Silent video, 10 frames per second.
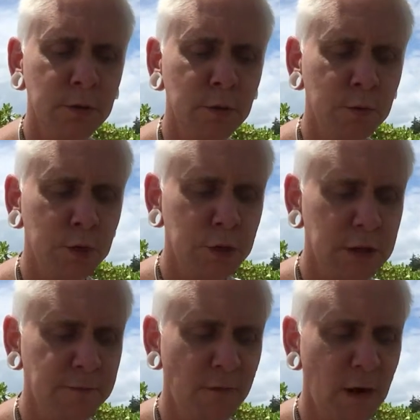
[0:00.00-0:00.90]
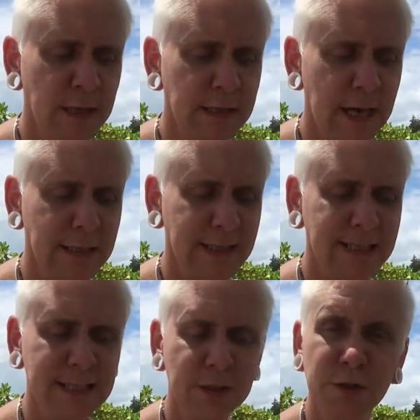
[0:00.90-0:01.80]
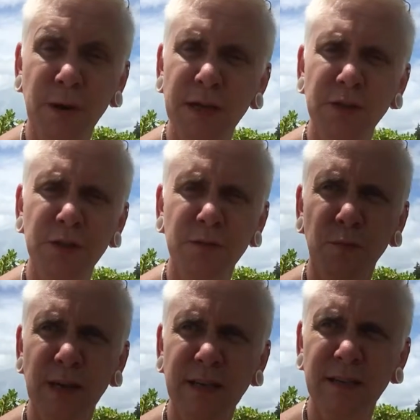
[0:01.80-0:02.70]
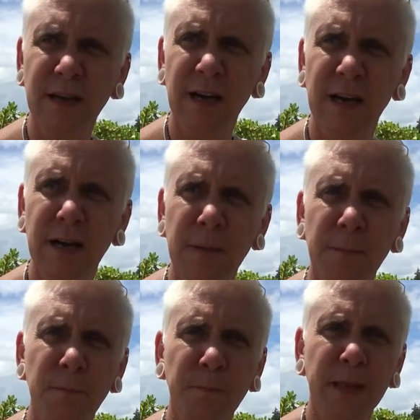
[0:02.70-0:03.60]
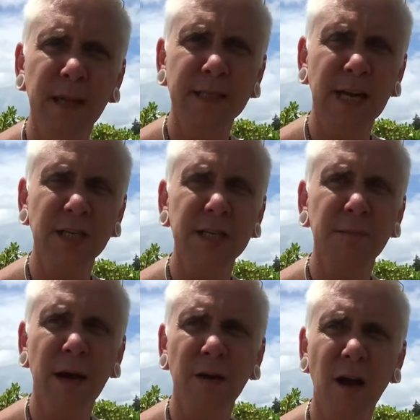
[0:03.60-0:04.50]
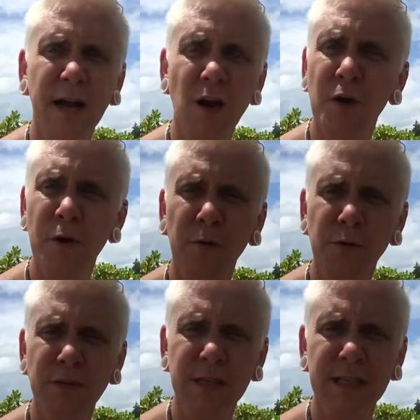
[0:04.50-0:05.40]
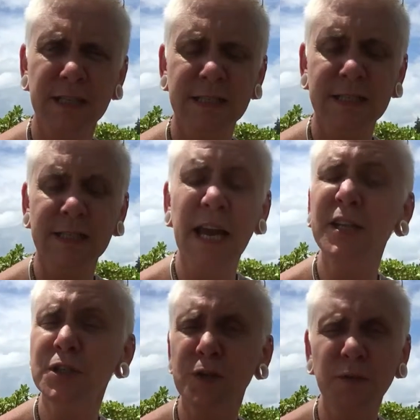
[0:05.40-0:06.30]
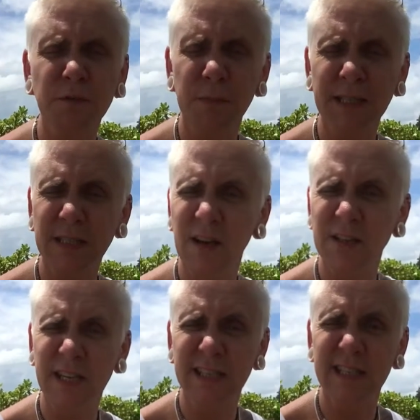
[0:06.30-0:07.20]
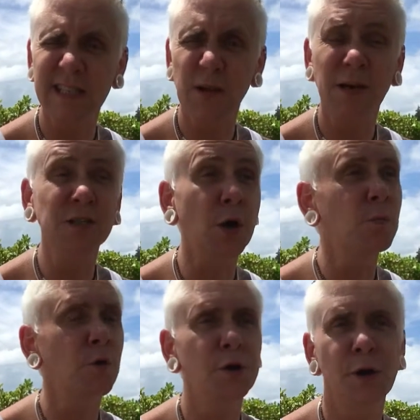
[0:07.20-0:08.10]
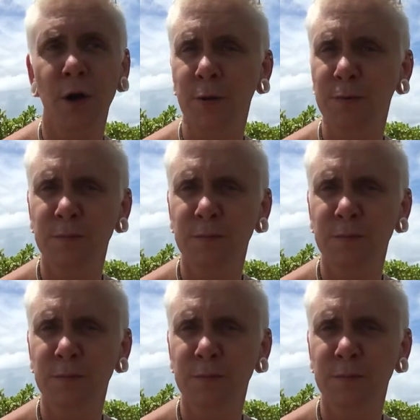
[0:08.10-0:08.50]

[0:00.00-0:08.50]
you would usually find that a situation when it's actually about, I can't hold on to this, it's dangerous for me to digest this, so I don't want to know.